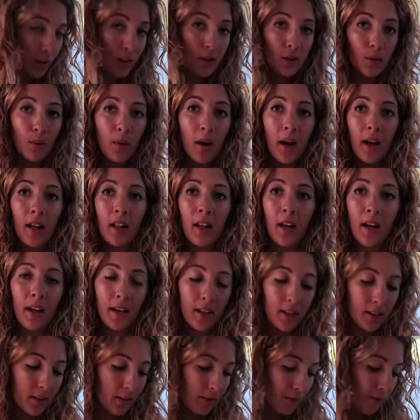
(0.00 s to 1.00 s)
So I
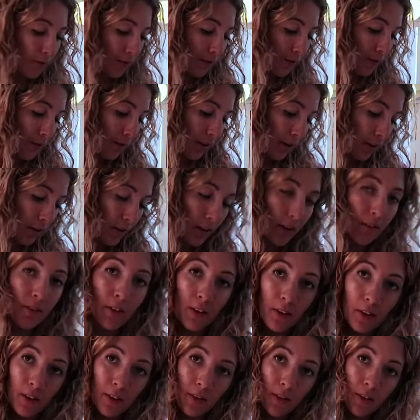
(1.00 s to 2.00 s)
like it very,
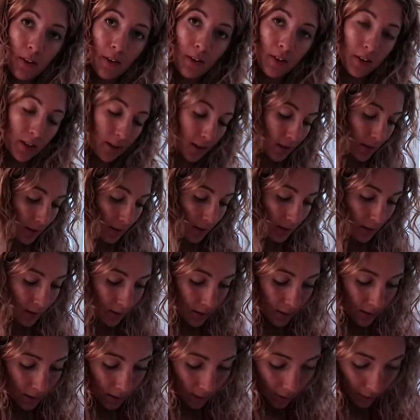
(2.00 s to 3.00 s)
very, very
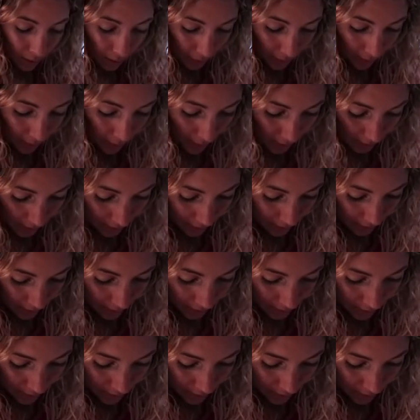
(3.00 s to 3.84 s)
thinly